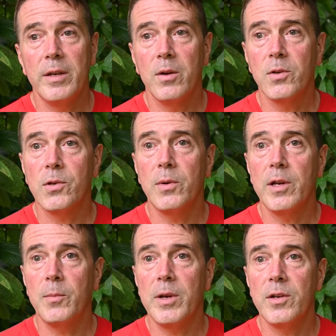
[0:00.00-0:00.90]
in Costa
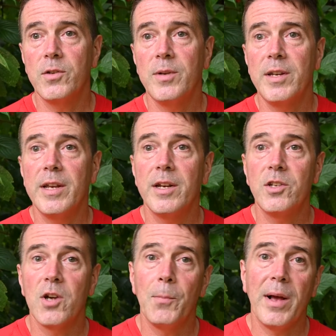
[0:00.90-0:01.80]
Rica because you need to get a
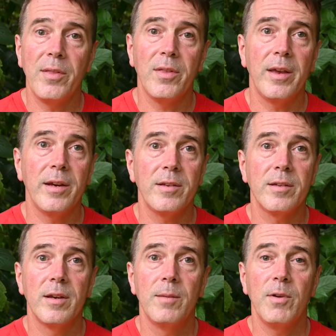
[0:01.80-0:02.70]
jump on
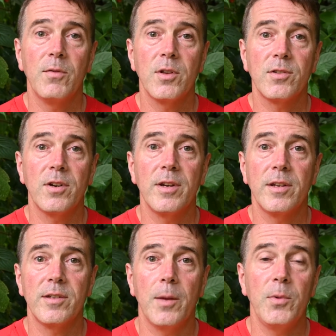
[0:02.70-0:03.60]
things before the sun
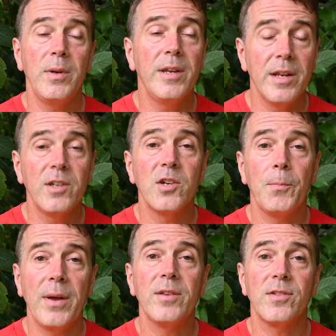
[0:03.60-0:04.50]
gets up. You need to get a
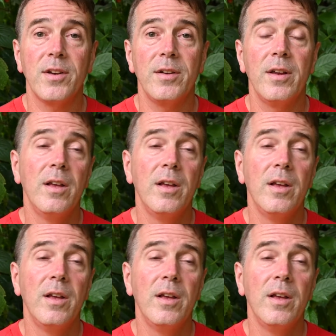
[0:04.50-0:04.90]
jump on the sun.